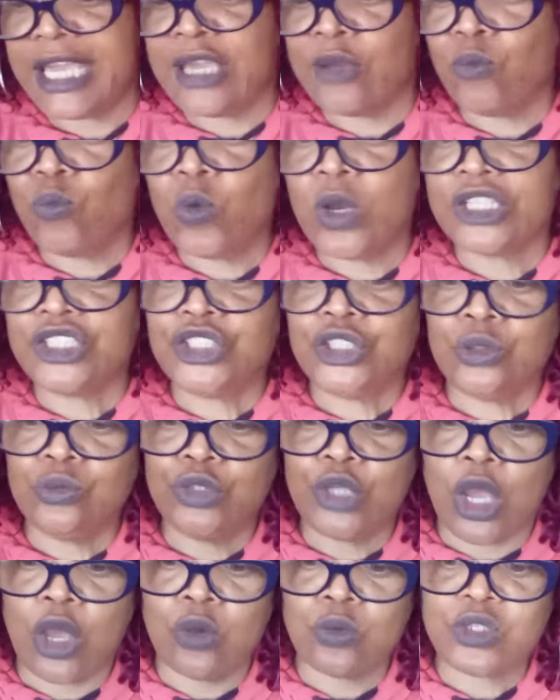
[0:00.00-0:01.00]
in what you
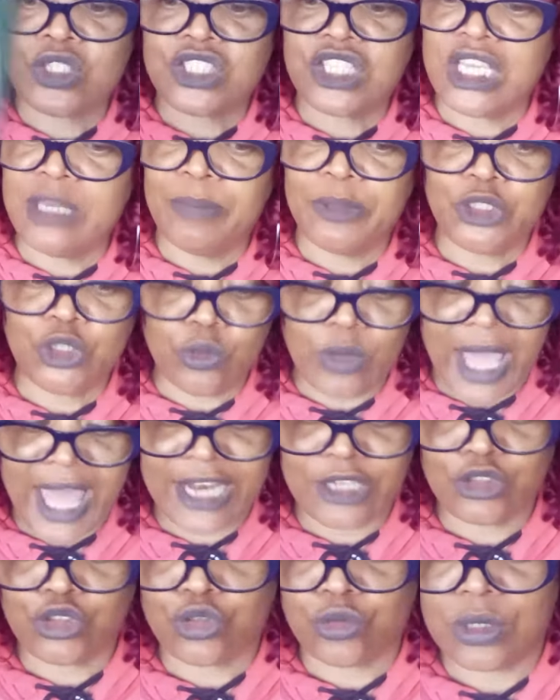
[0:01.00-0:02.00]
don't see, but you got
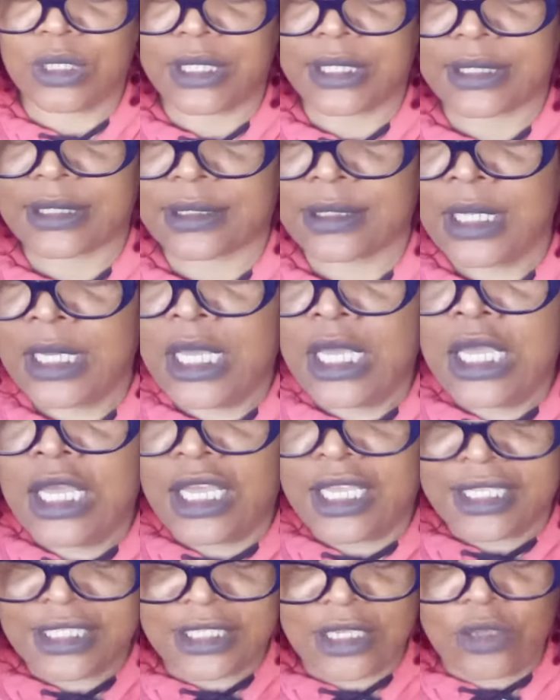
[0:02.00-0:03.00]
to trust.
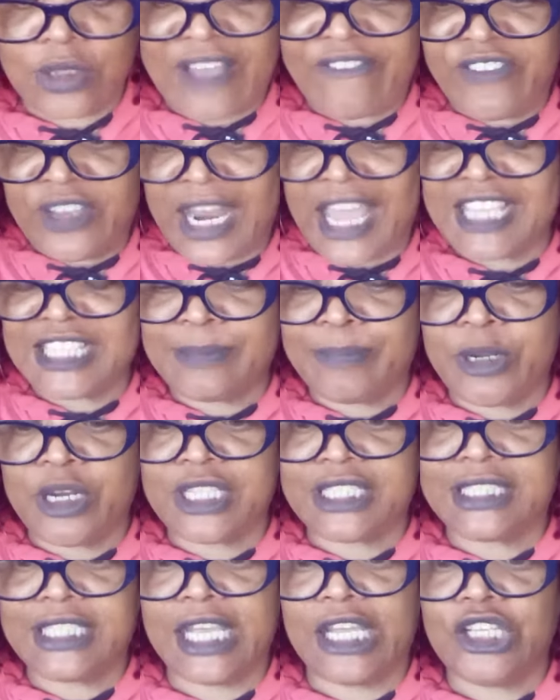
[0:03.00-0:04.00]
So I feel like Spirit
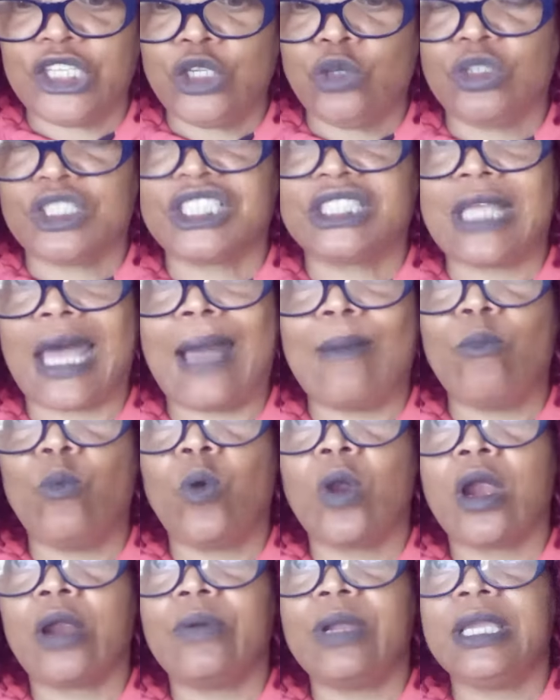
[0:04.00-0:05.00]
is telling you to stop
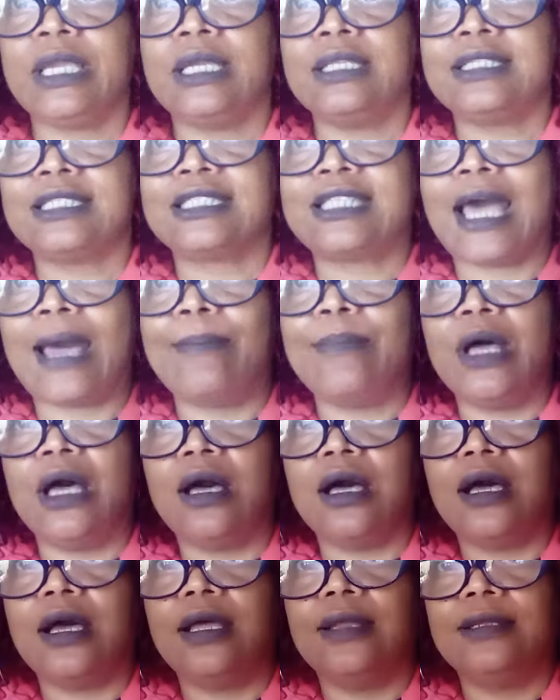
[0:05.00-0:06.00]
worrying,
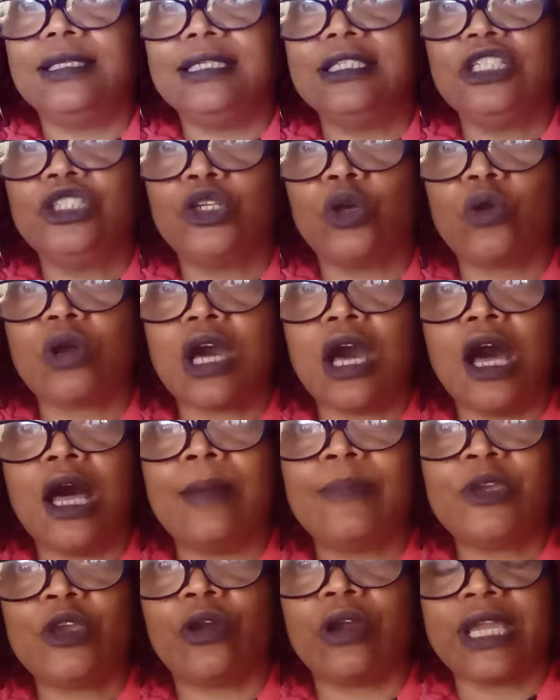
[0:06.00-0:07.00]

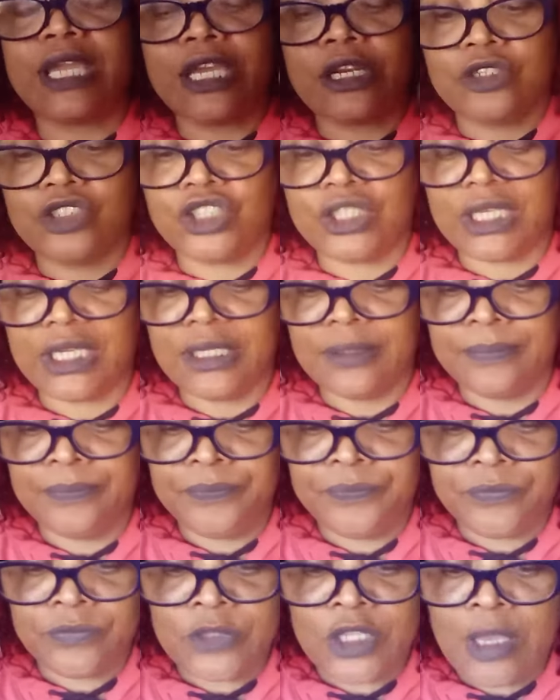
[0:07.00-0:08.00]
calm your energy,
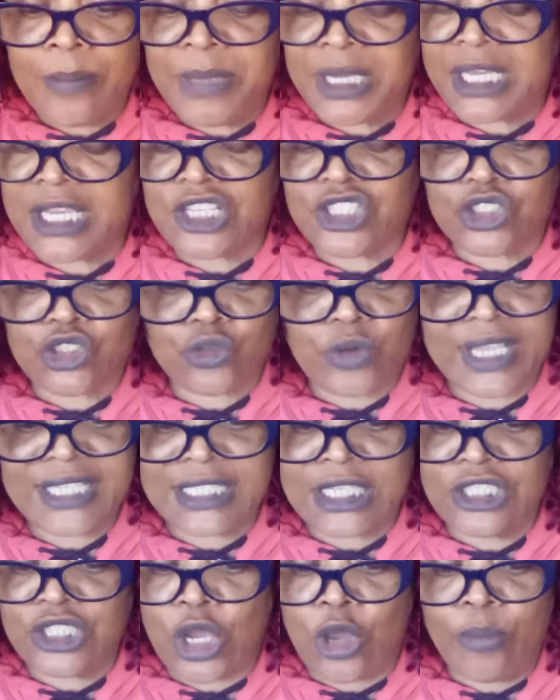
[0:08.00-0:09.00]
because
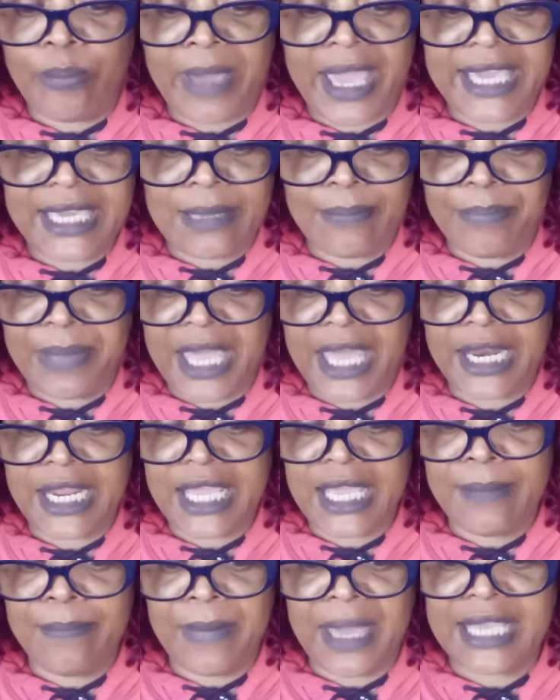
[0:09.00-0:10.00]
stressing don't make it better.
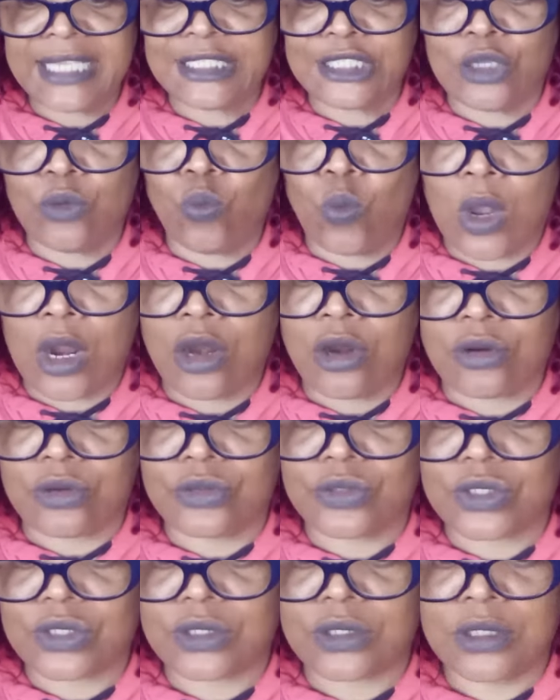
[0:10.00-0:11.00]
It makes it
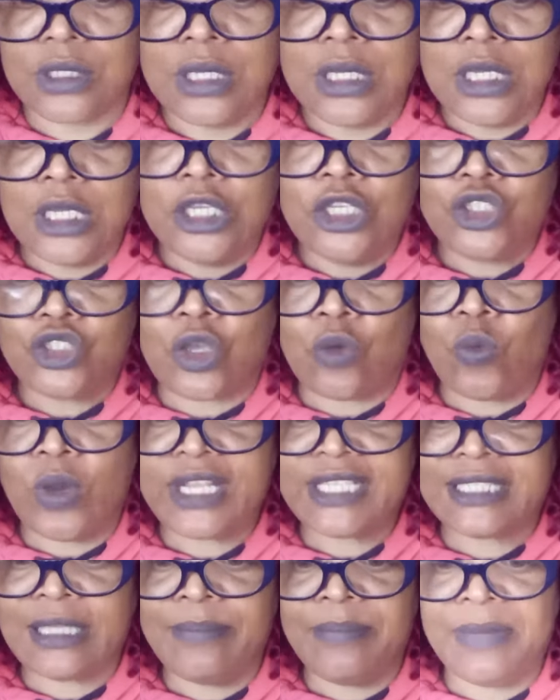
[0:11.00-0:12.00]
worse. So what
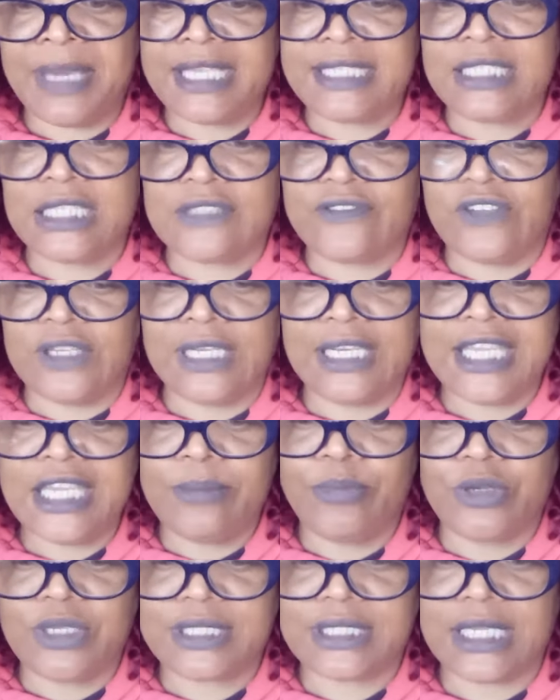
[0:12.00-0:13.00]
is the message for
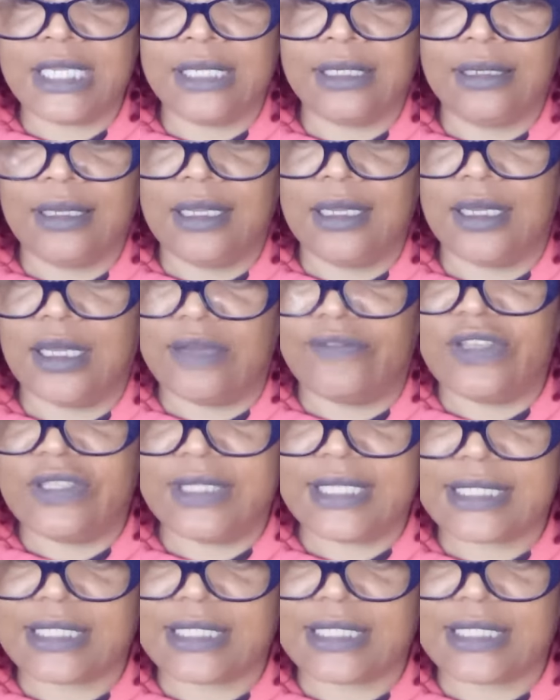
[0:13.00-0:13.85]
Libras in love and this